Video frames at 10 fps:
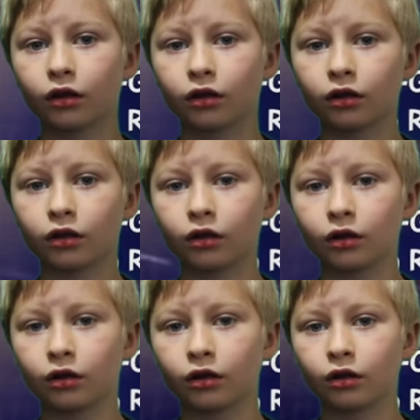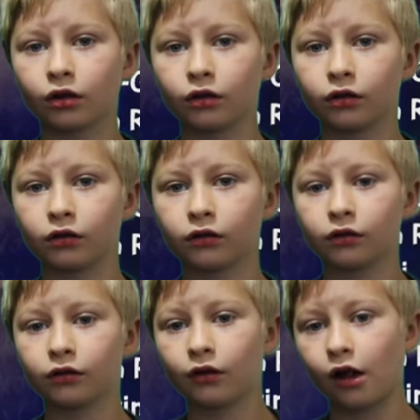
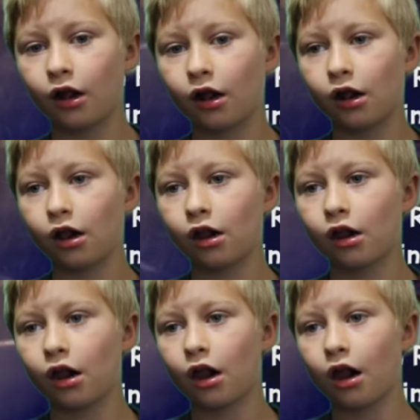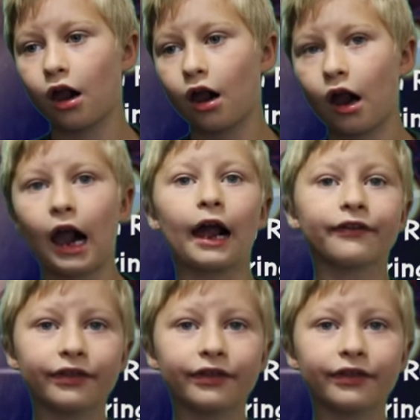This person isn't speaking.